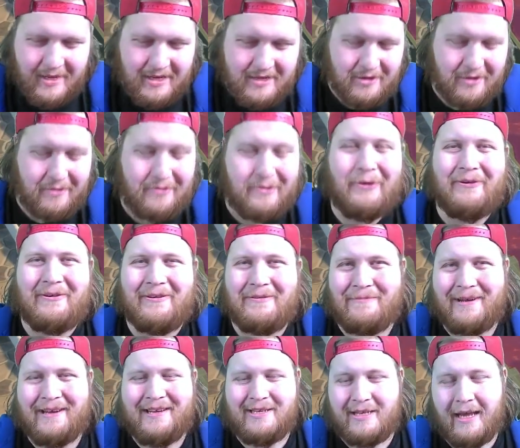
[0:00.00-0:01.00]
I've currently
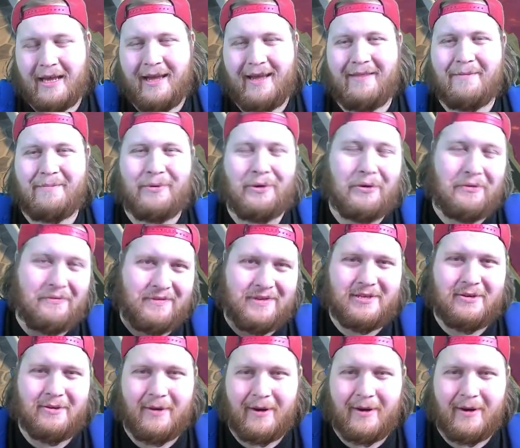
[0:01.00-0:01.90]
been in the pool for two